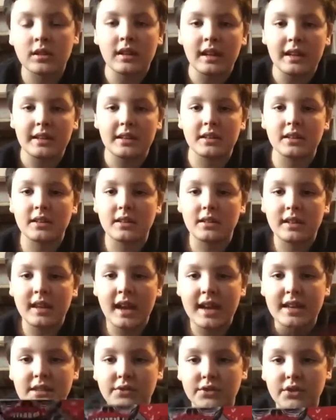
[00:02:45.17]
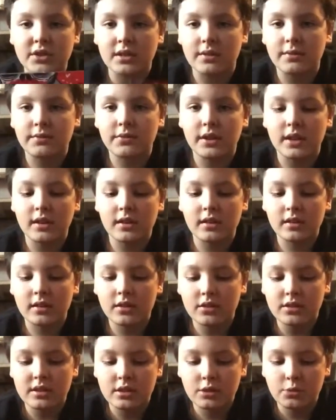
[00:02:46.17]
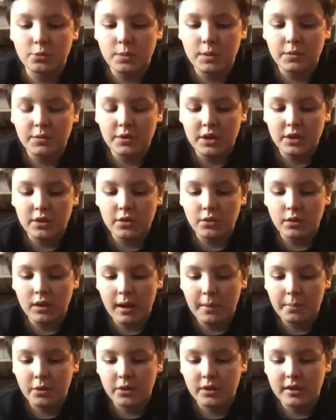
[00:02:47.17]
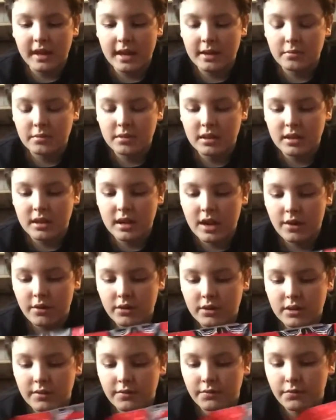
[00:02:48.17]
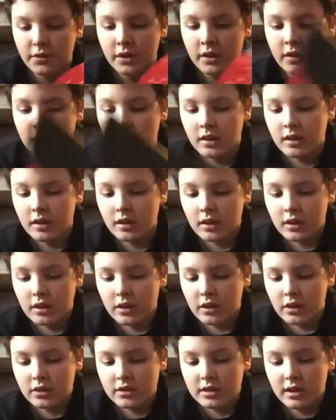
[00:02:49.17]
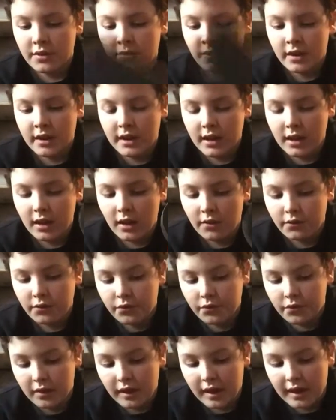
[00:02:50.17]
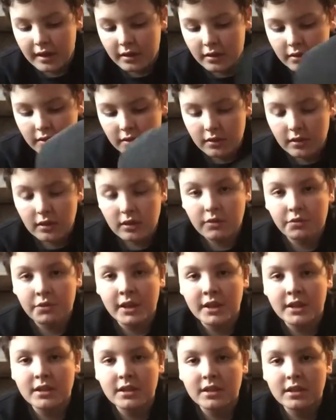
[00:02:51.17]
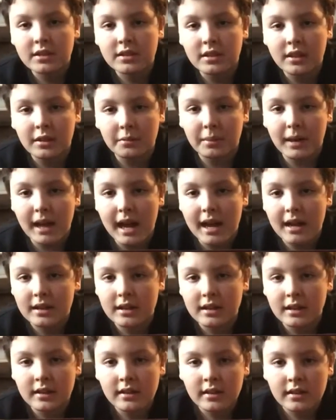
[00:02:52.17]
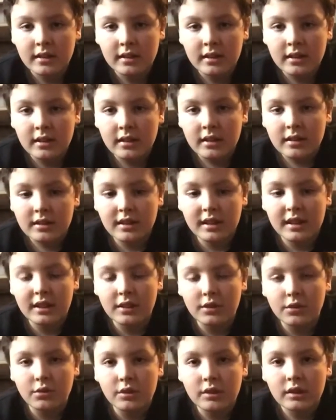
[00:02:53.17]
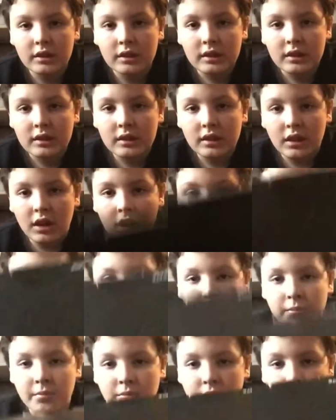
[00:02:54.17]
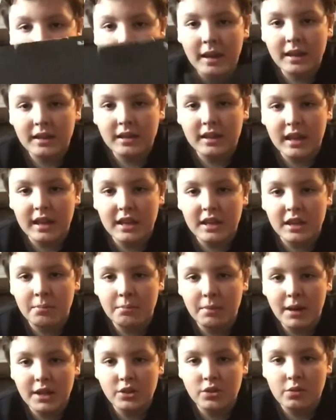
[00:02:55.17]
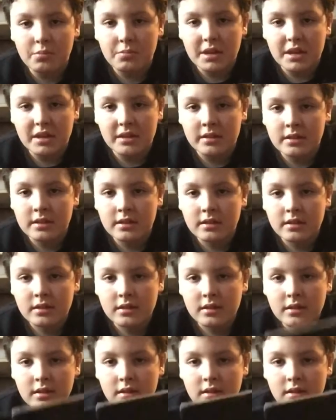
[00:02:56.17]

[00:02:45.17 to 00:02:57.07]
like, case for something. Because this would be really cool, like, put games in there or something. Because I really love, like, red and black. It's like a little, oh, you're about to get eaten by zombies.